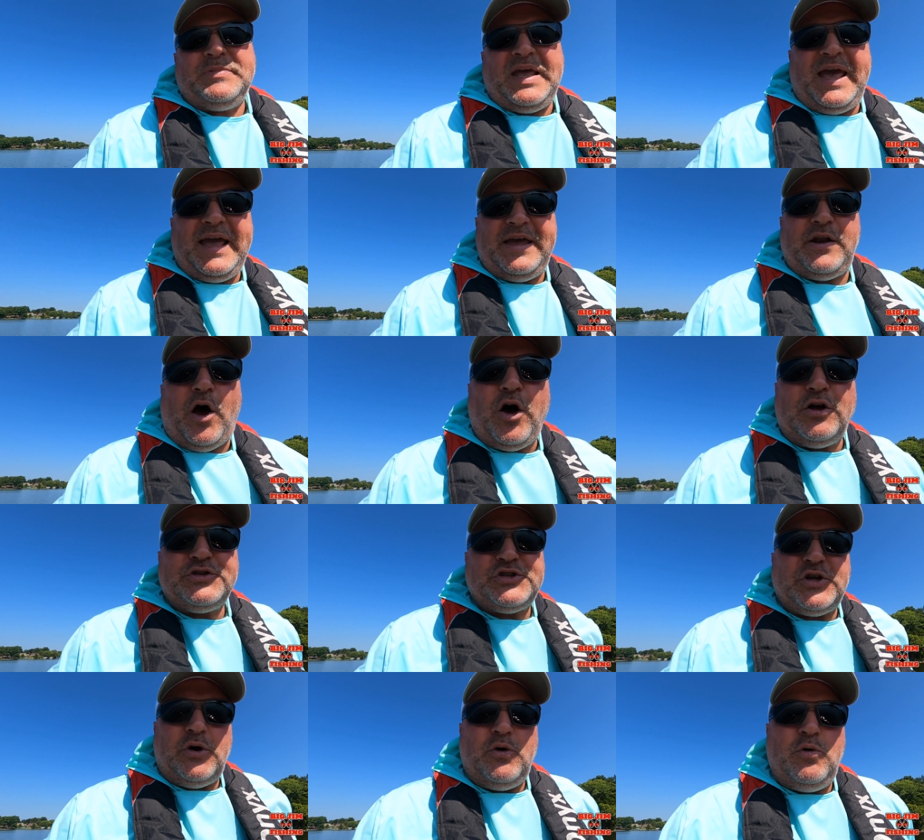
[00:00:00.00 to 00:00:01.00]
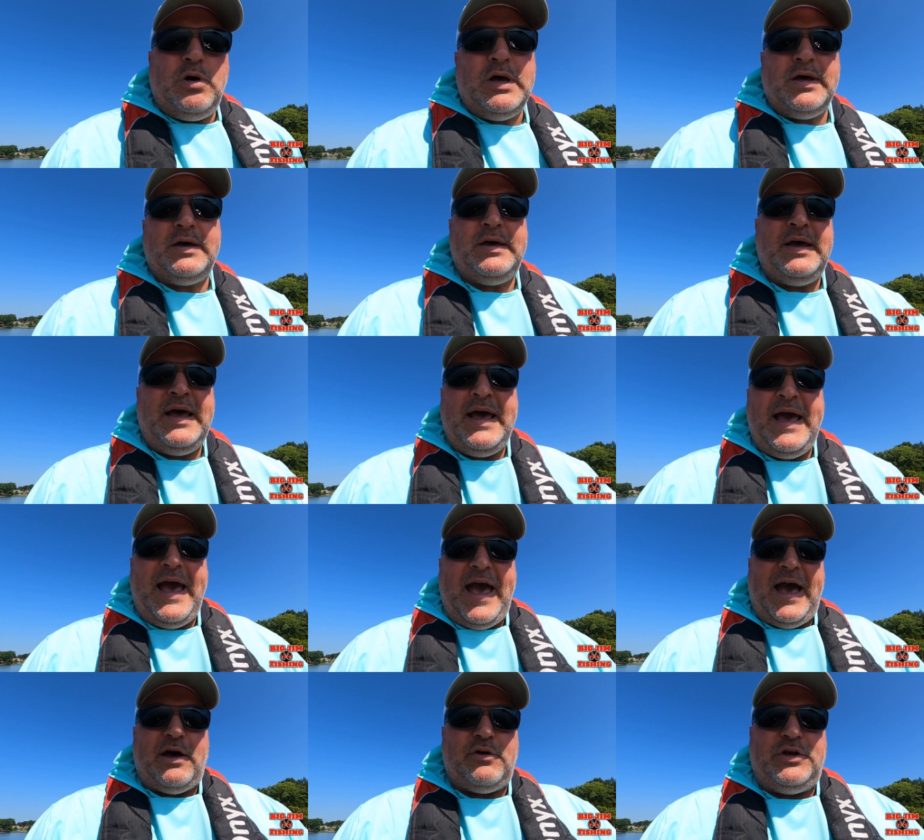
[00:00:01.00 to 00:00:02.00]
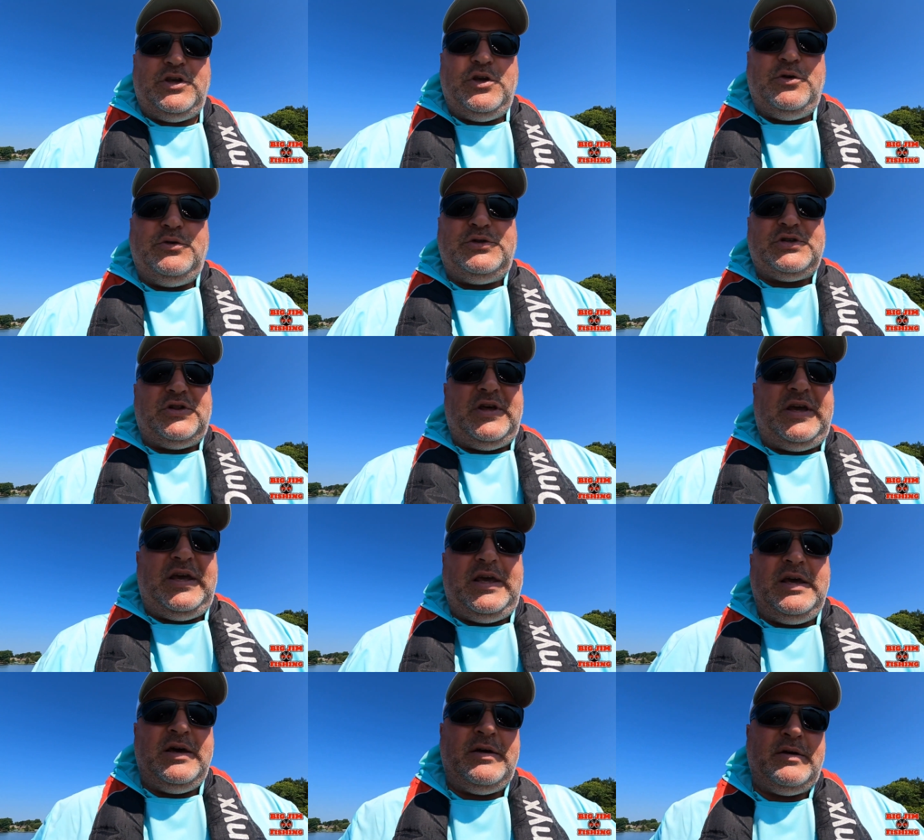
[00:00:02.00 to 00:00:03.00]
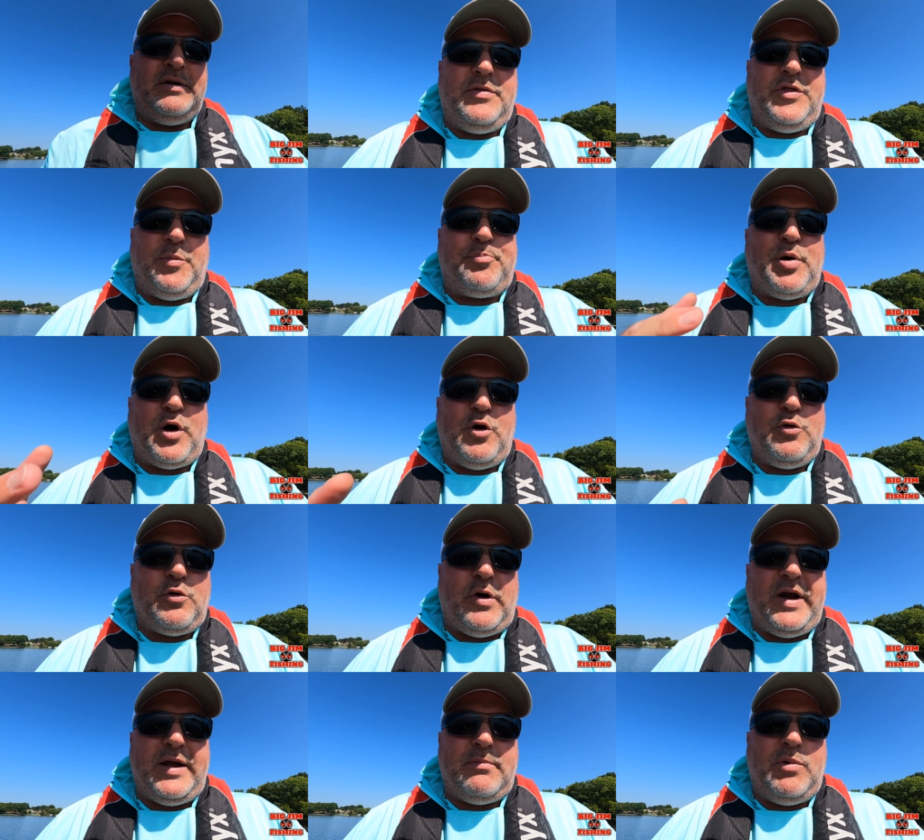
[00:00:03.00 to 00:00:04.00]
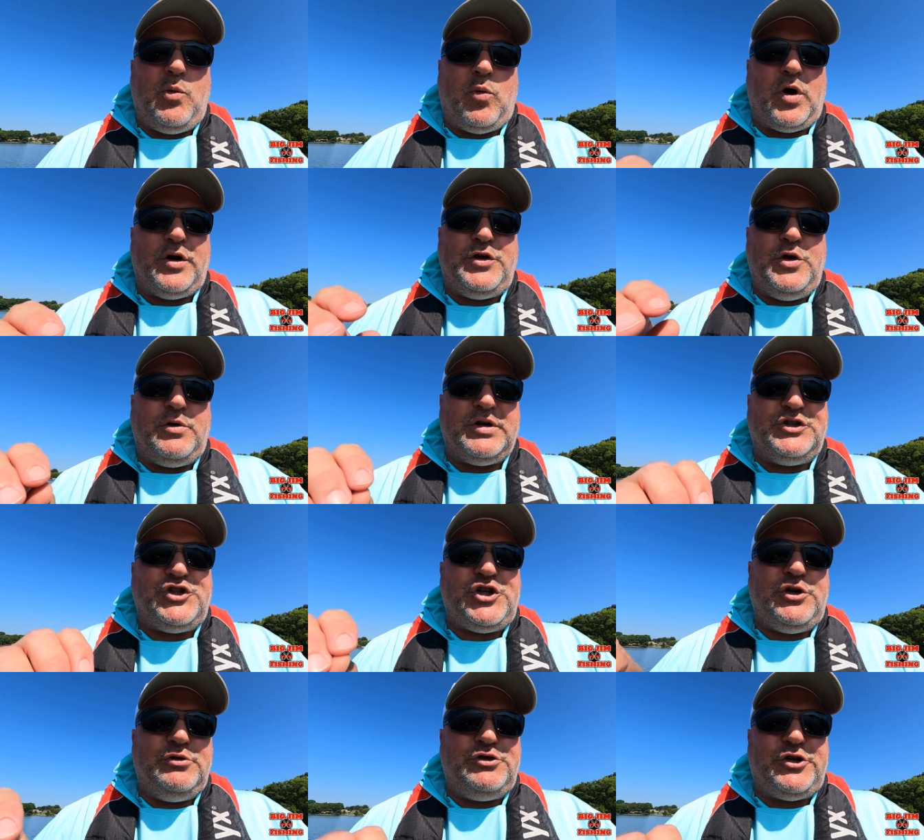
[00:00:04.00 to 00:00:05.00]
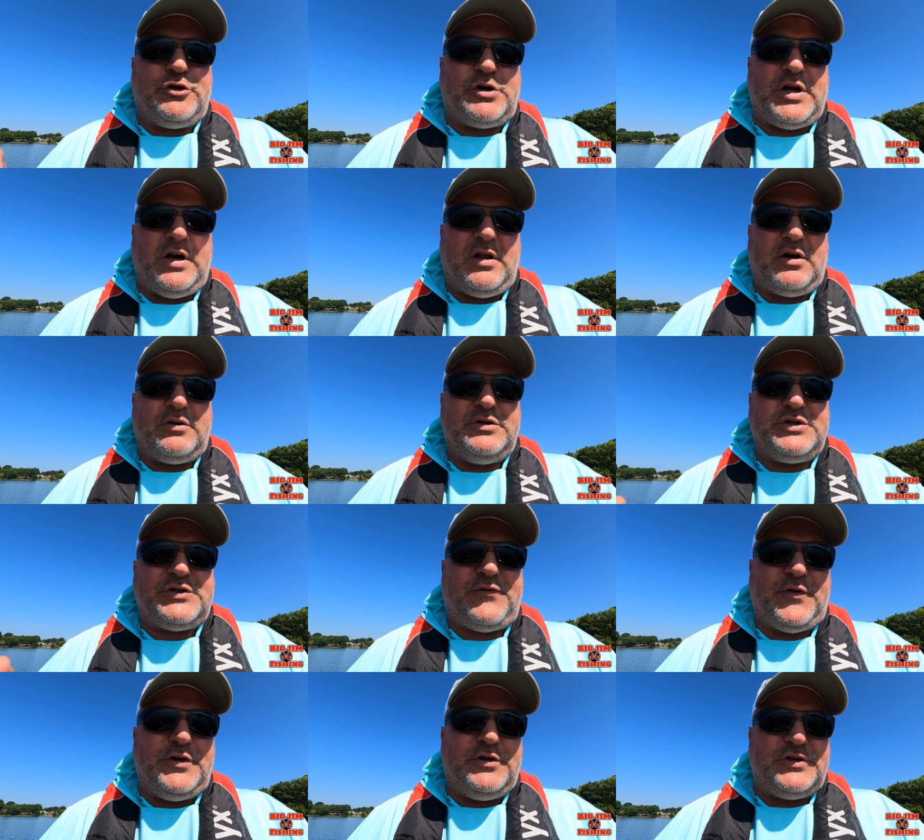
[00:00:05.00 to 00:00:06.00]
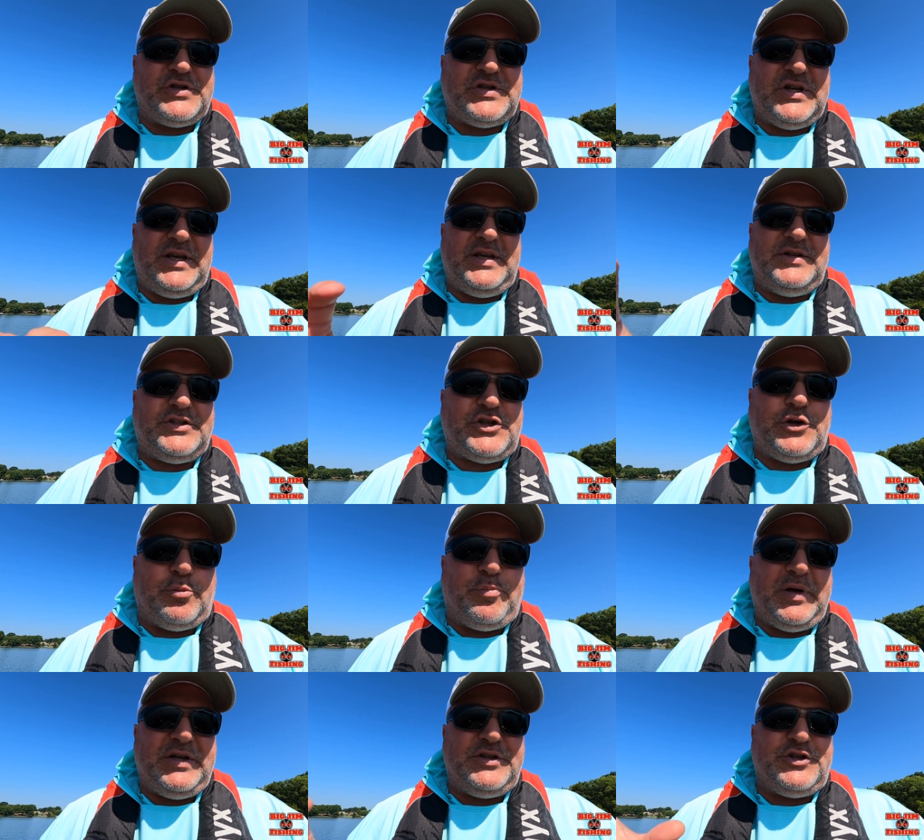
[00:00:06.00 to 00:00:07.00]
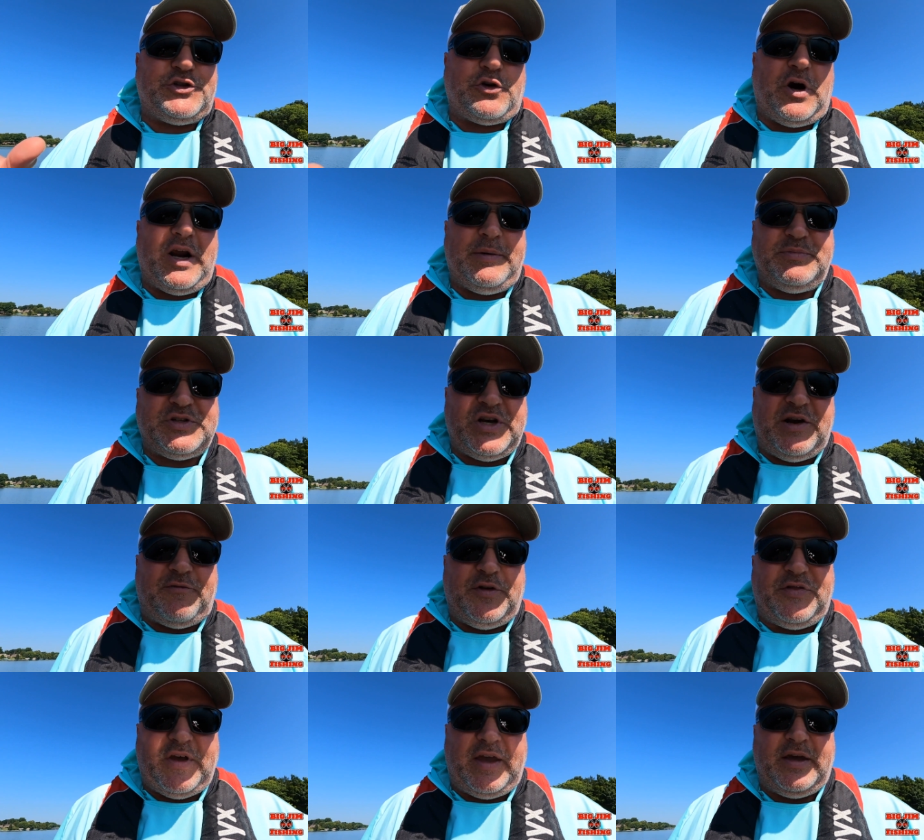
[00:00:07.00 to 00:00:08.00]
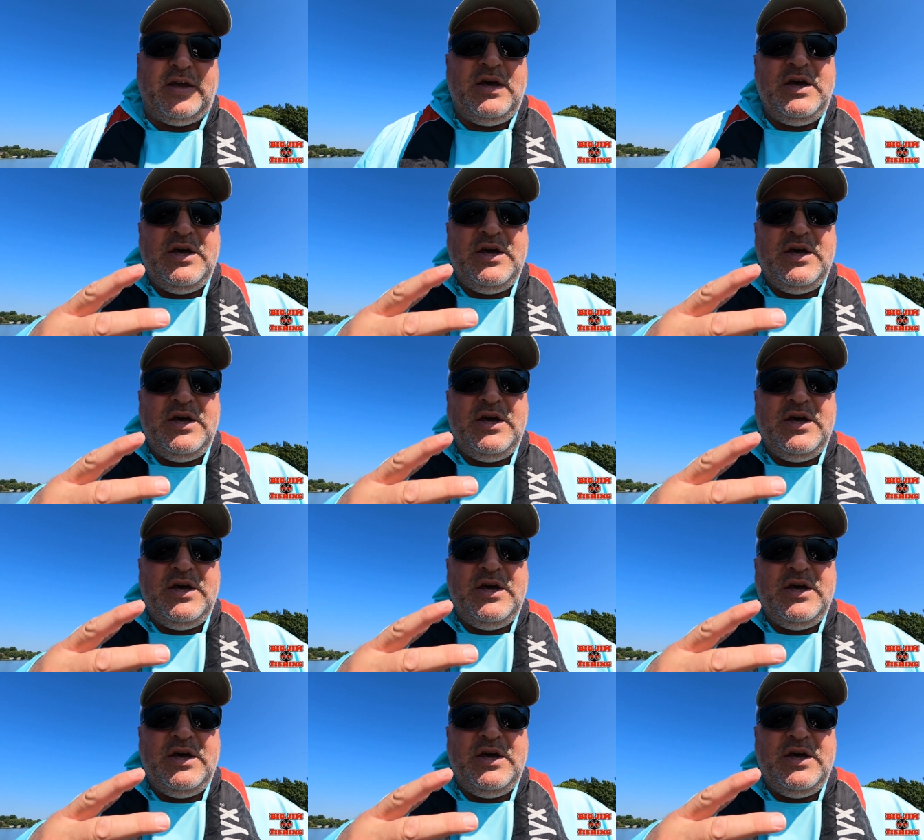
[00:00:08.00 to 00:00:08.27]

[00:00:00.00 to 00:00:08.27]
and also how to use the program where you can choose your colors for your seats, your pinstripes, and everything.